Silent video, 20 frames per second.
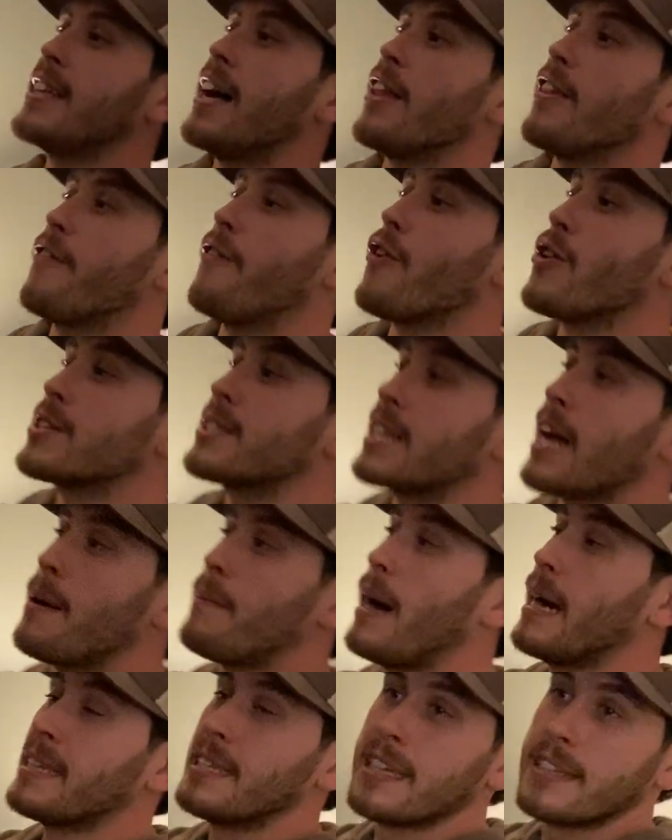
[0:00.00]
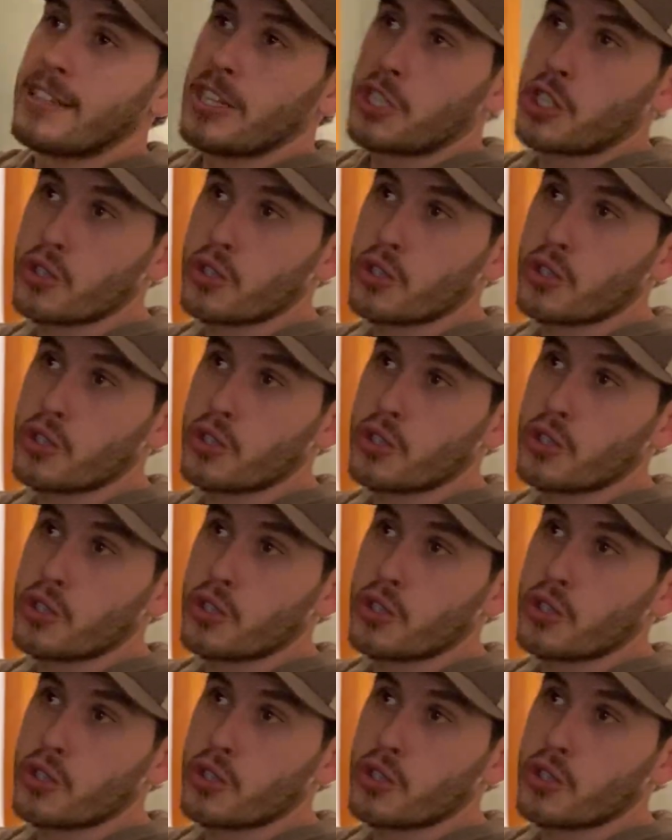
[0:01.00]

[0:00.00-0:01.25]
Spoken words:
Now the first time I did the